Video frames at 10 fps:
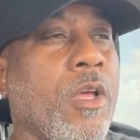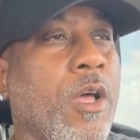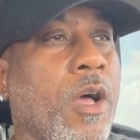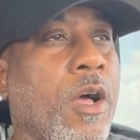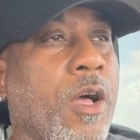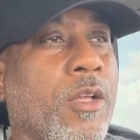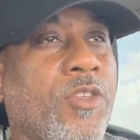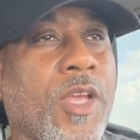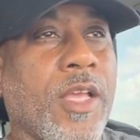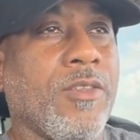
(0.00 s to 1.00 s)
uh,
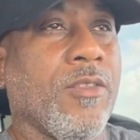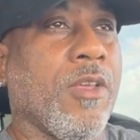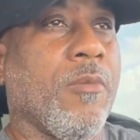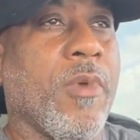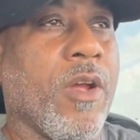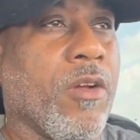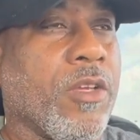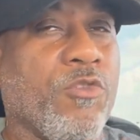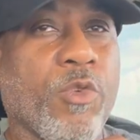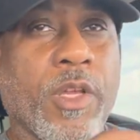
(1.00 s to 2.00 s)
Chasing the
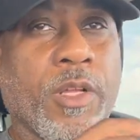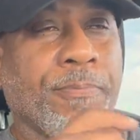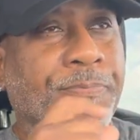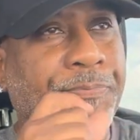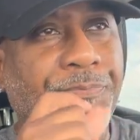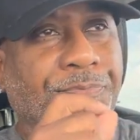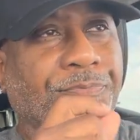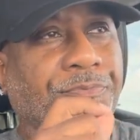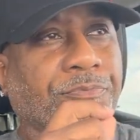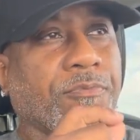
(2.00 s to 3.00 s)
American Dream,
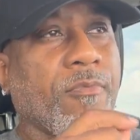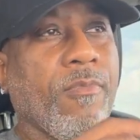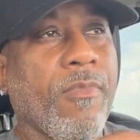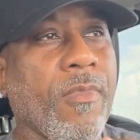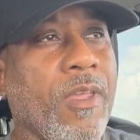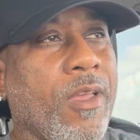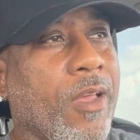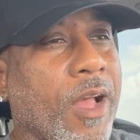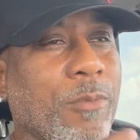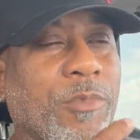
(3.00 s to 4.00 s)

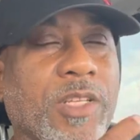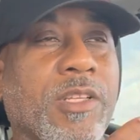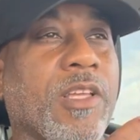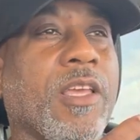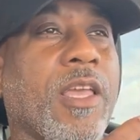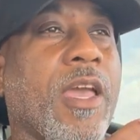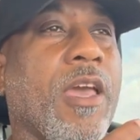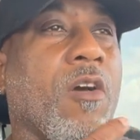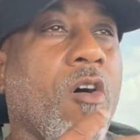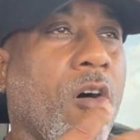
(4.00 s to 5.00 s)
I'm just looking
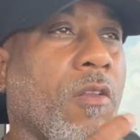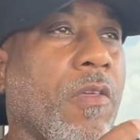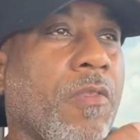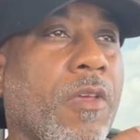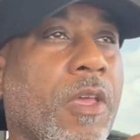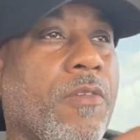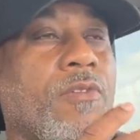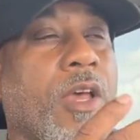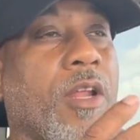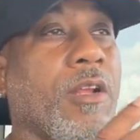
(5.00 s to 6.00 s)
at all of the
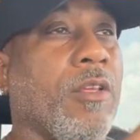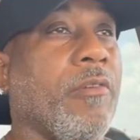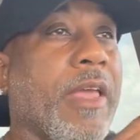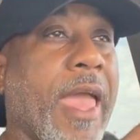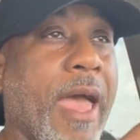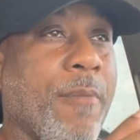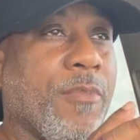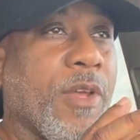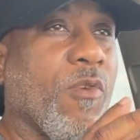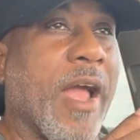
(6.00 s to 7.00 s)
things that are literally
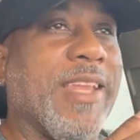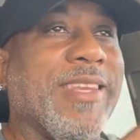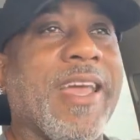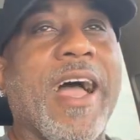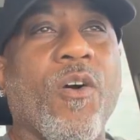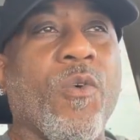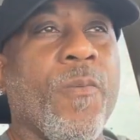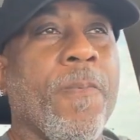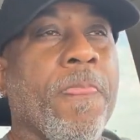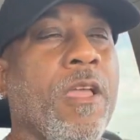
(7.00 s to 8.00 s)
happening right now.
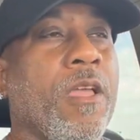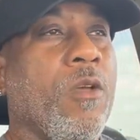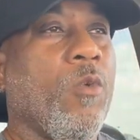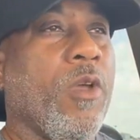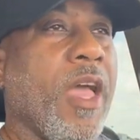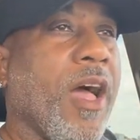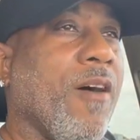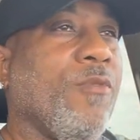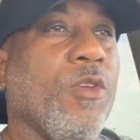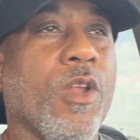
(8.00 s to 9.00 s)
We
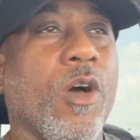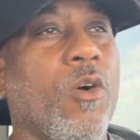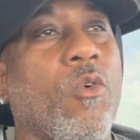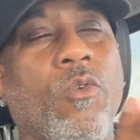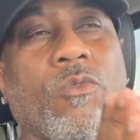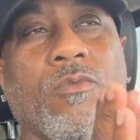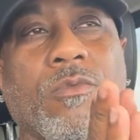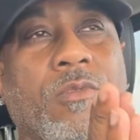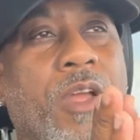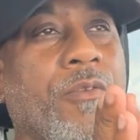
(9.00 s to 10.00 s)
have, you know,
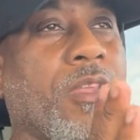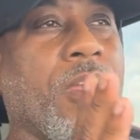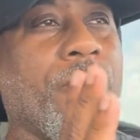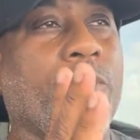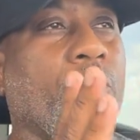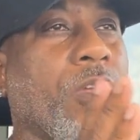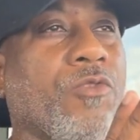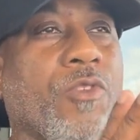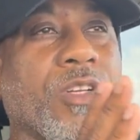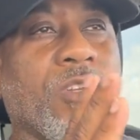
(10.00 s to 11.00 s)
everything from
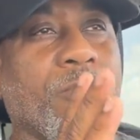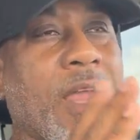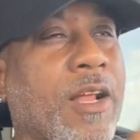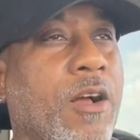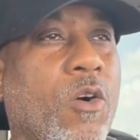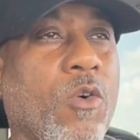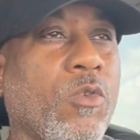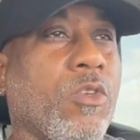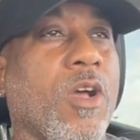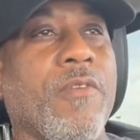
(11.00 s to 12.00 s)
reconstructed black
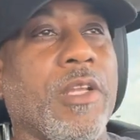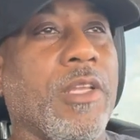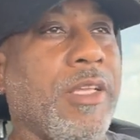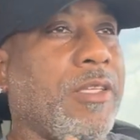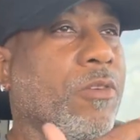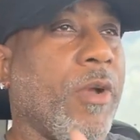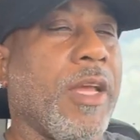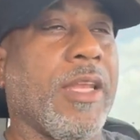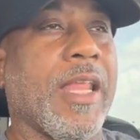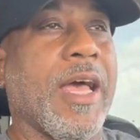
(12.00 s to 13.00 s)
codes, convict leasing,
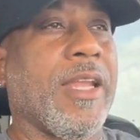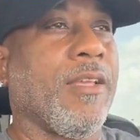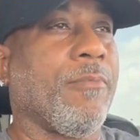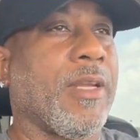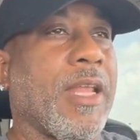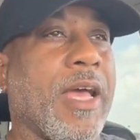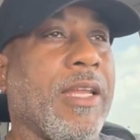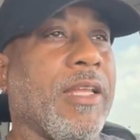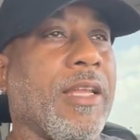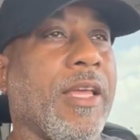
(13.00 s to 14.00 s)
redlining,
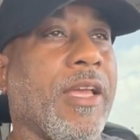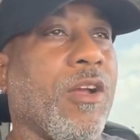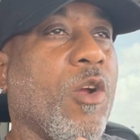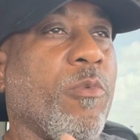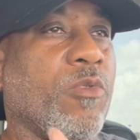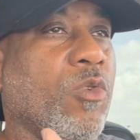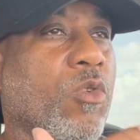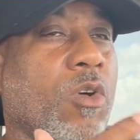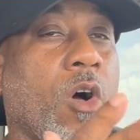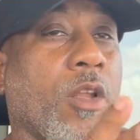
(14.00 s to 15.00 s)
benign neglect, urban
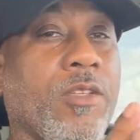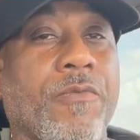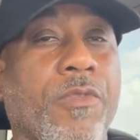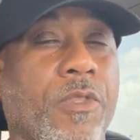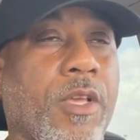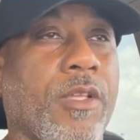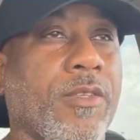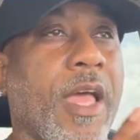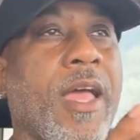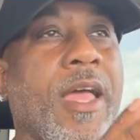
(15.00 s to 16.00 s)
renewal, all these different things
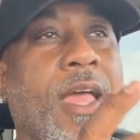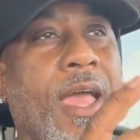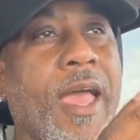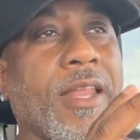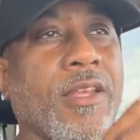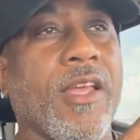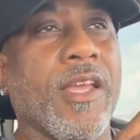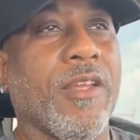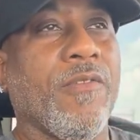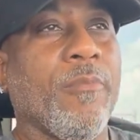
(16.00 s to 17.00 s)
that had a
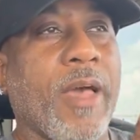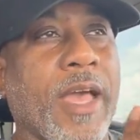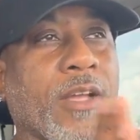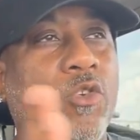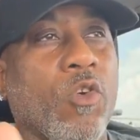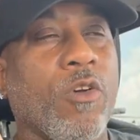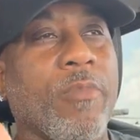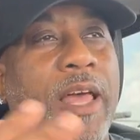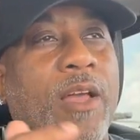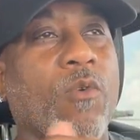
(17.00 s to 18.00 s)
negative impact on
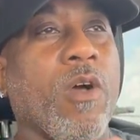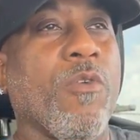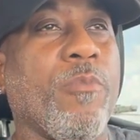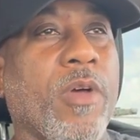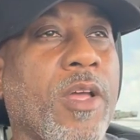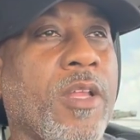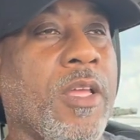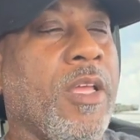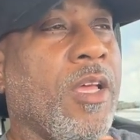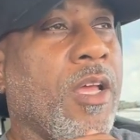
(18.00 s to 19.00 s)
black wealth. But
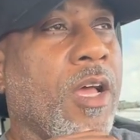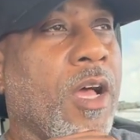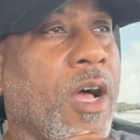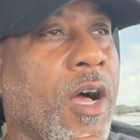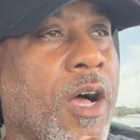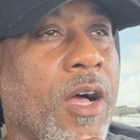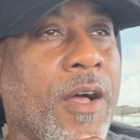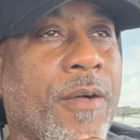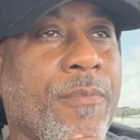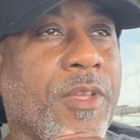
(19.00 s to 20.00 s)

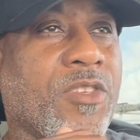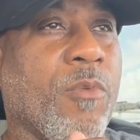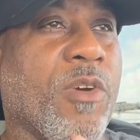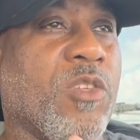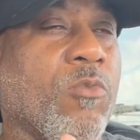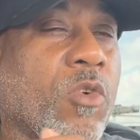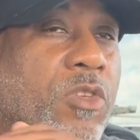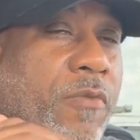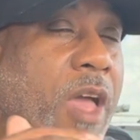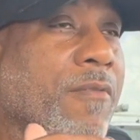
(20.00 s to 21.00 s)
um, it's so much more.
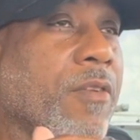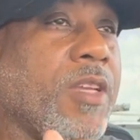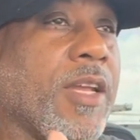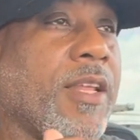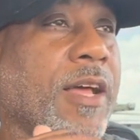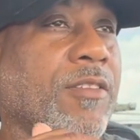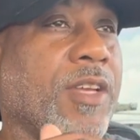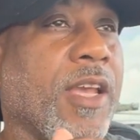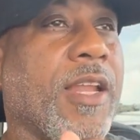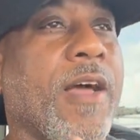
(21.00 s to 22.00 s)
So if you haven't checked it out,
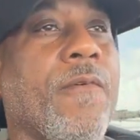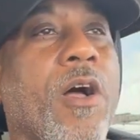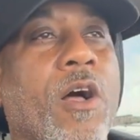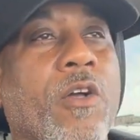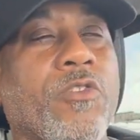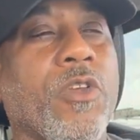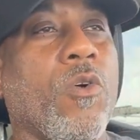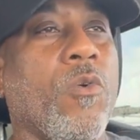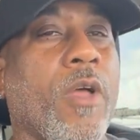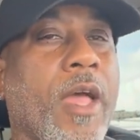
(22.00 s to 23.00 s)
check it out.
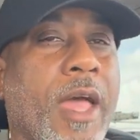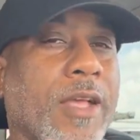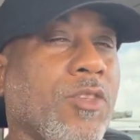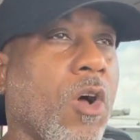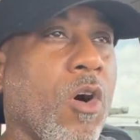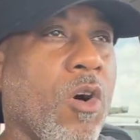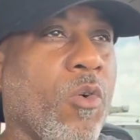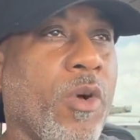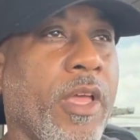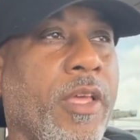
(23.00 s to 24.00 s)
Also, as
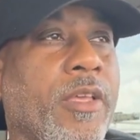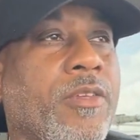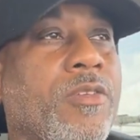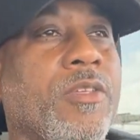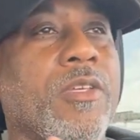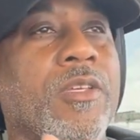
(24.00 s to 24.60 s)
always,